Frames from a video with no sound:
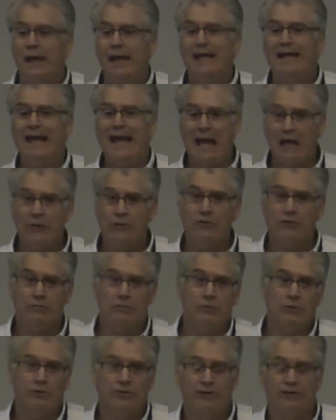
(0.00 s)
an
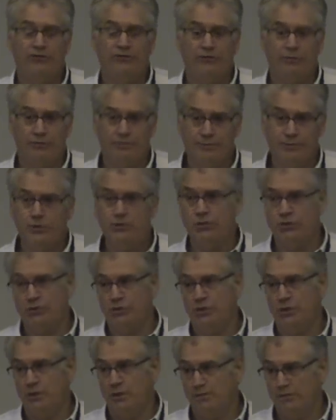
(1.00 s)
equitable
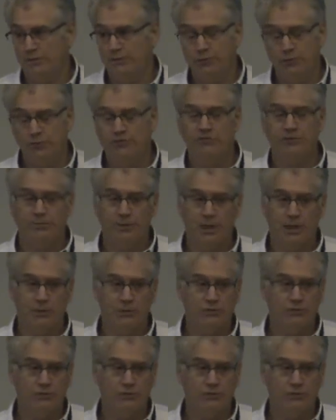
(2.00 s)
distribution of the food supply,